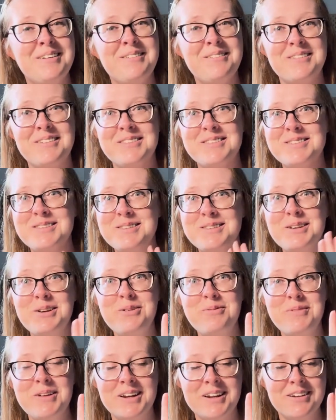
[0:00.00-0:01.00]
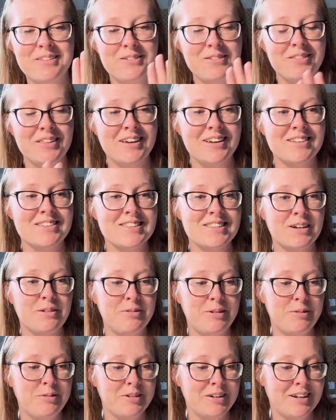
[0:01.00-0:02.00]
with so many other things that
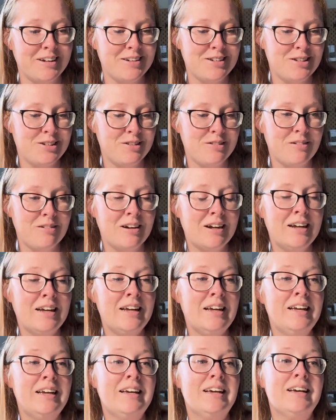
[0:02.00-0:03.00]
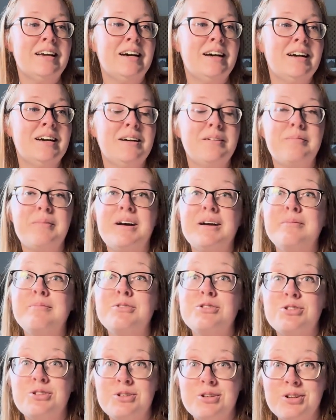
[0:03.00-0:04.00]
we will get to, I'm
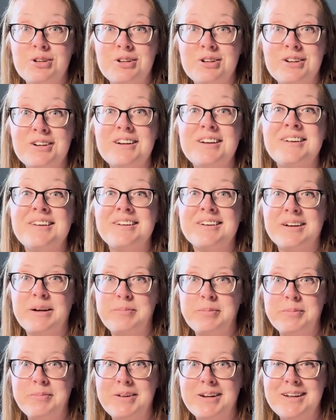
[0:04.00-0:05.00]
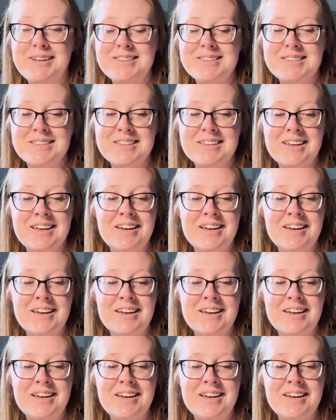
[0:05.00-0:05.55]
sure, in a couple minutes.